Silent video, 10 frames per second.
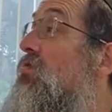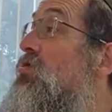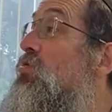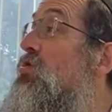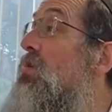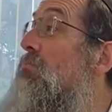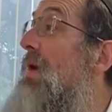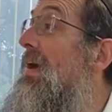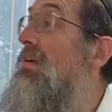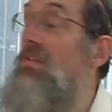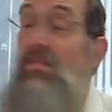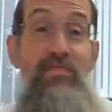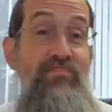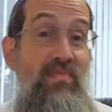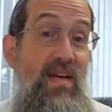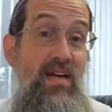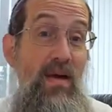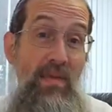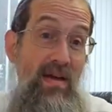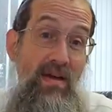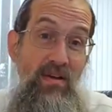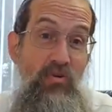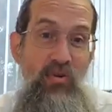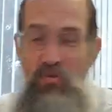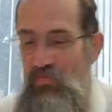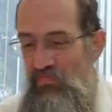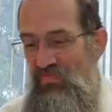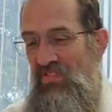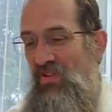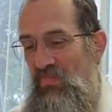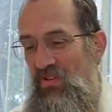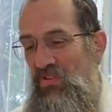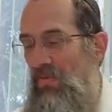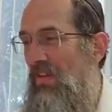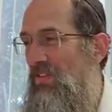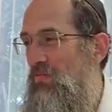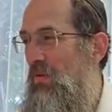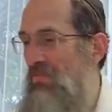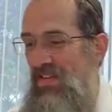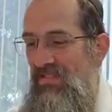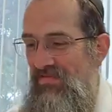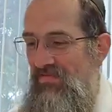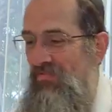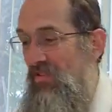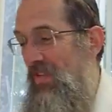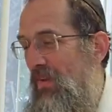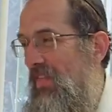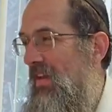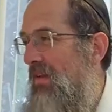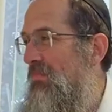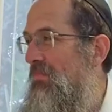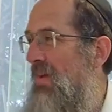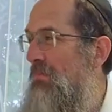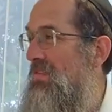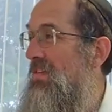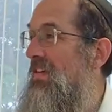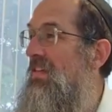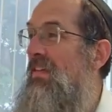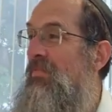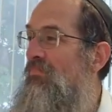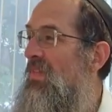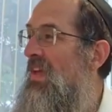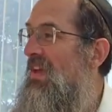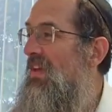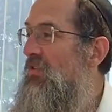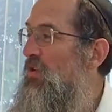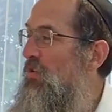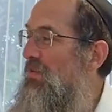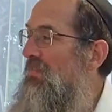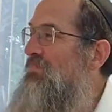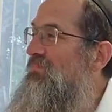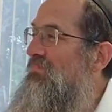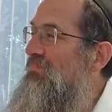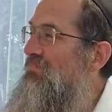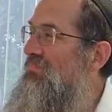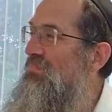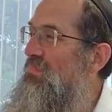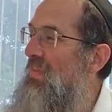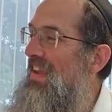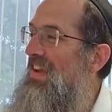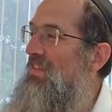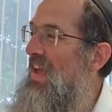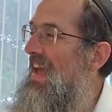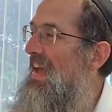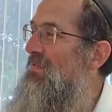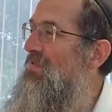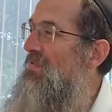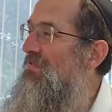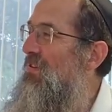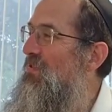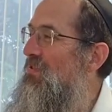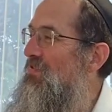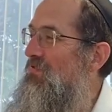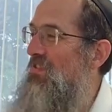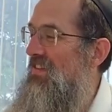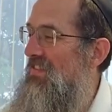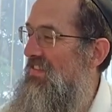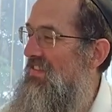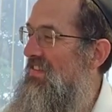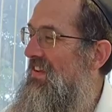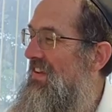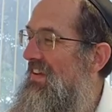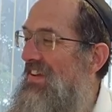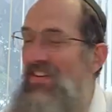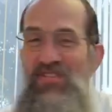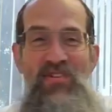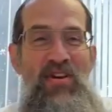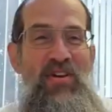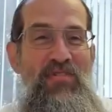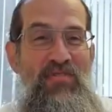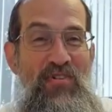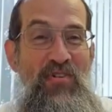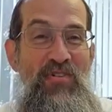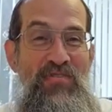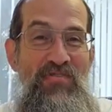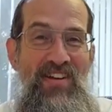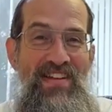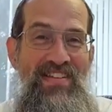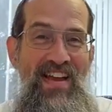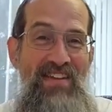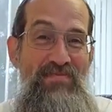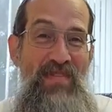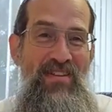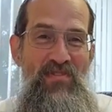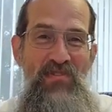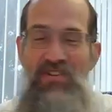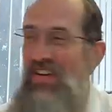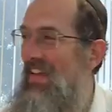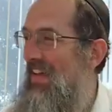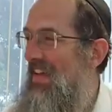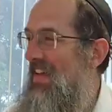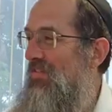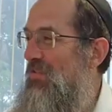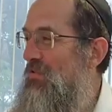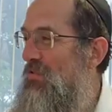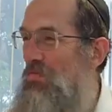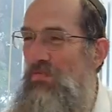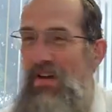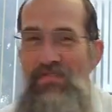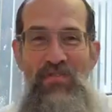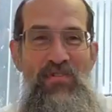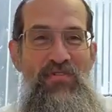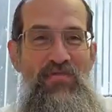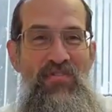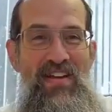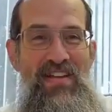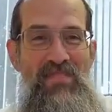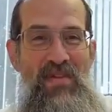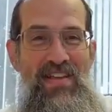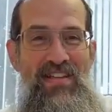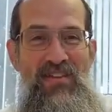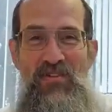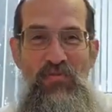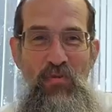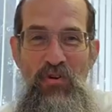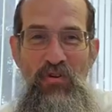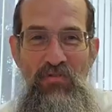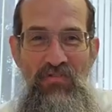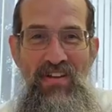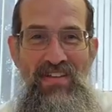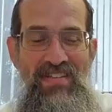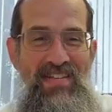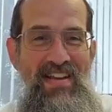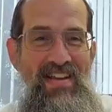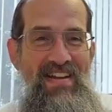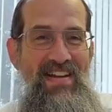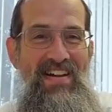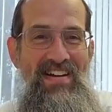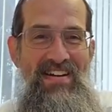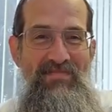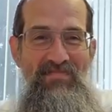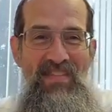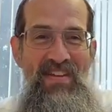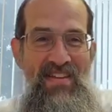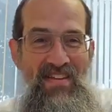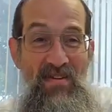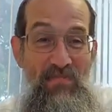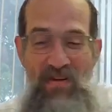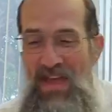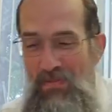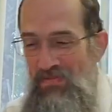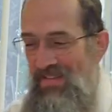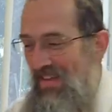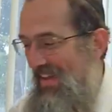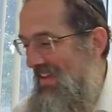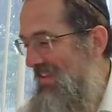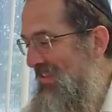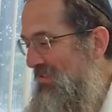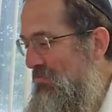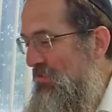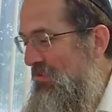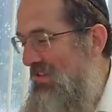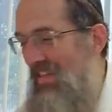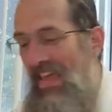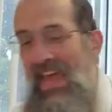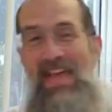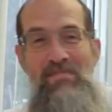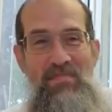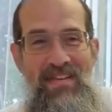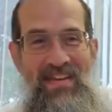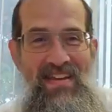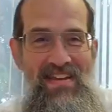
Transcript: JewishUnpacked.com. I don't know much about this website. First think I'm seeing it. So here they have some various phrases. So the first phrase, I'm not sure if this would be my first phrase, my Yiddish word or phrase. Perhaps this word can be